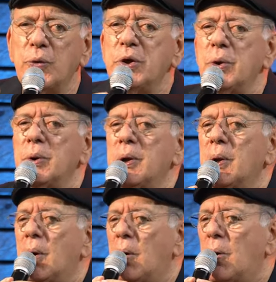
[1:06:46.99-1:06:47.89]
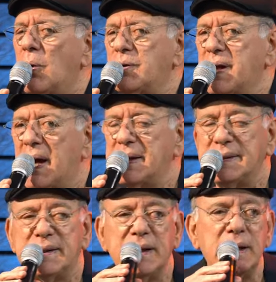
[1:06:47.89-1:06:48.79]
You know the
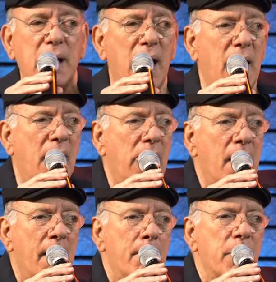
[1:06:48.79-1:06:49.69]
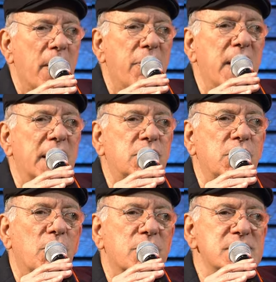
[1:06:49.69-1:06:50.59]
idea that
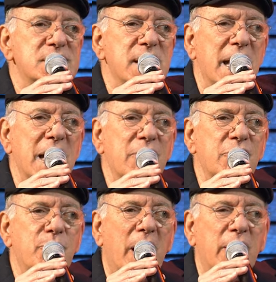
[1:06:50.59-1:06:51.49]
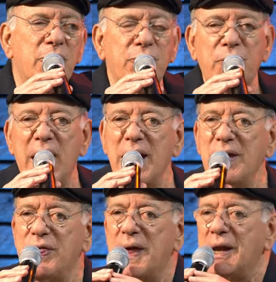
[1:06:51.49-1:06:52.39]
you're saved by
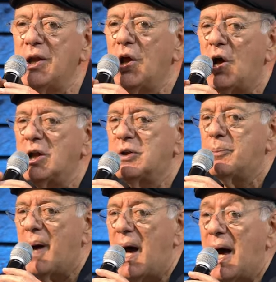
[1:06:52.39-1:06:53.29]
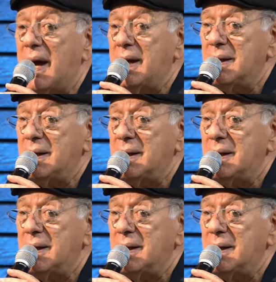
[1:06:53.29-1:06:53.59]
faith and not by